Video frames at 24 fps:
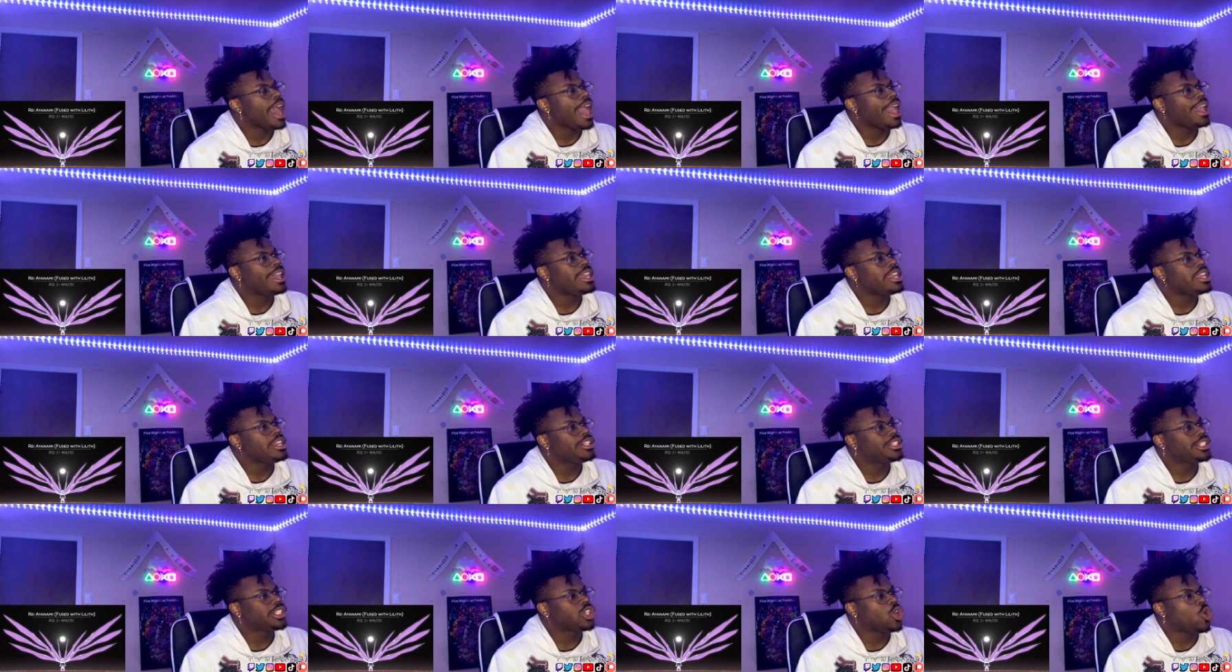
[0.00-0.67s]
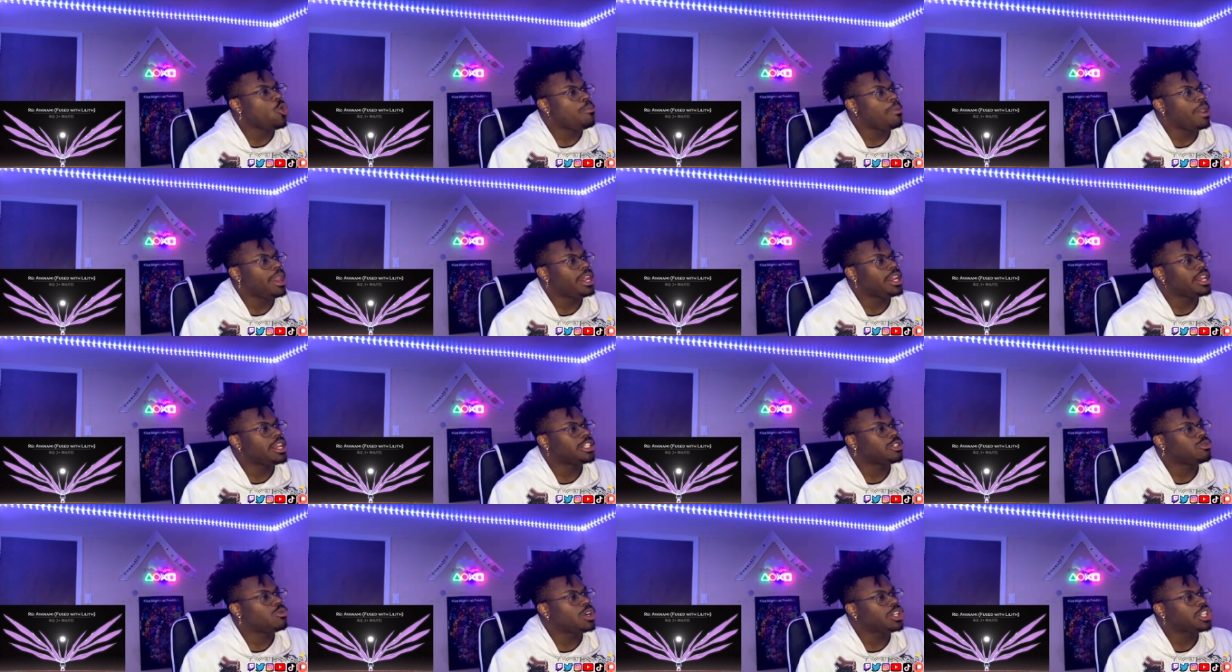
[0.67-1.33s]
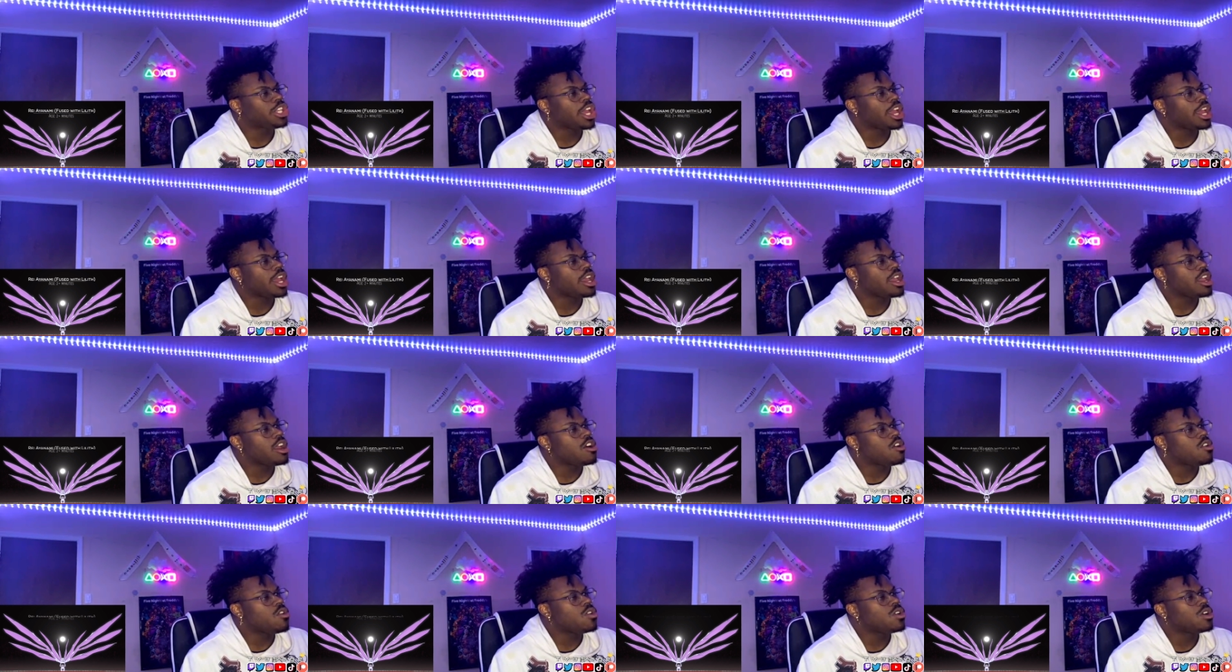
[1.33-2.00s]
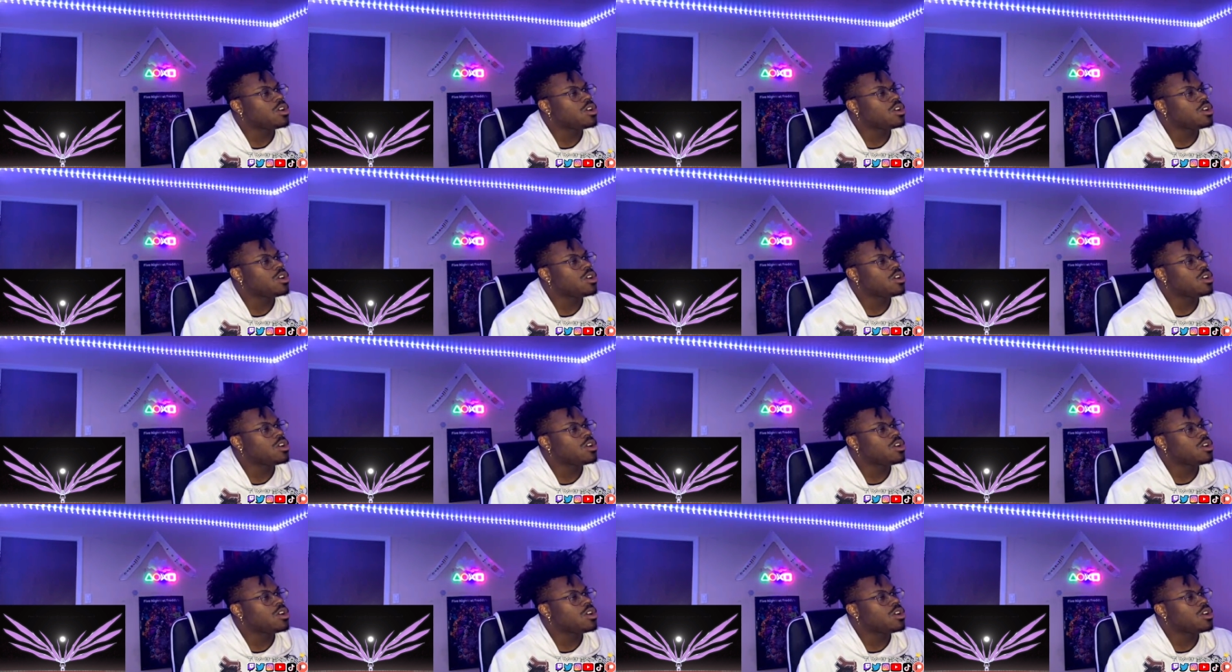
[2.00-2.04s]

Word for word: Ace, two minutes. What the hell?